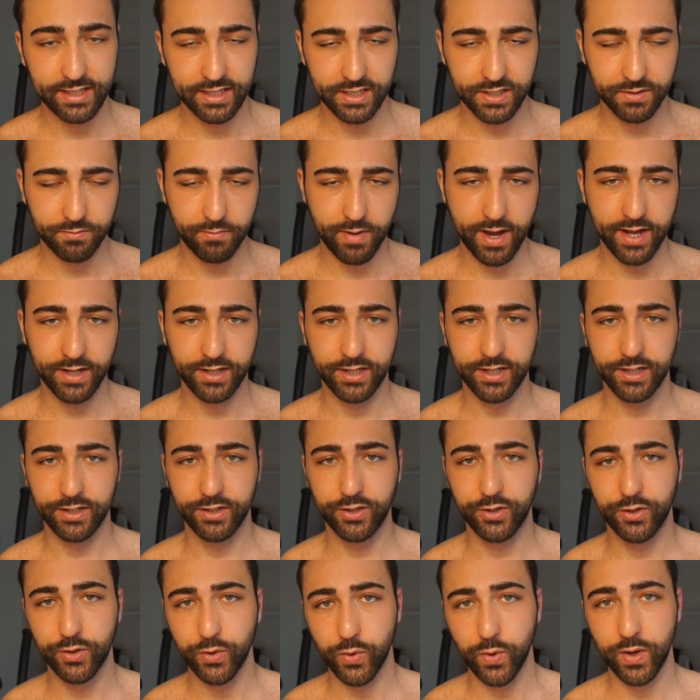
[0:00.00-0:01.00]
better
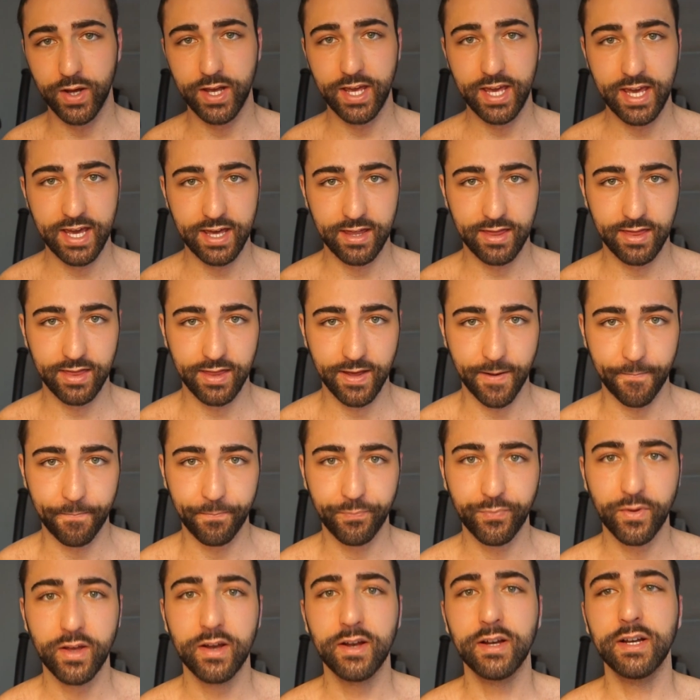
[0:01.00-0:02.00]
to eat
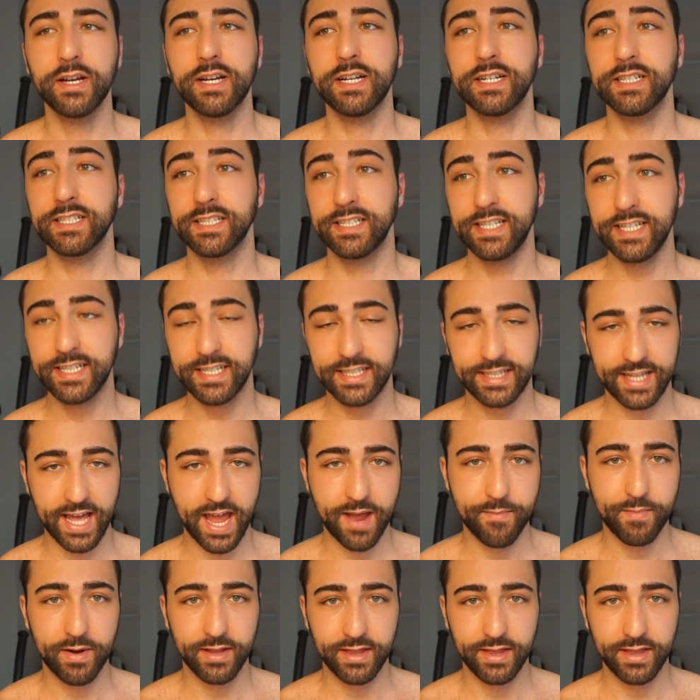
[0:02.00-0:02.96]
6 times a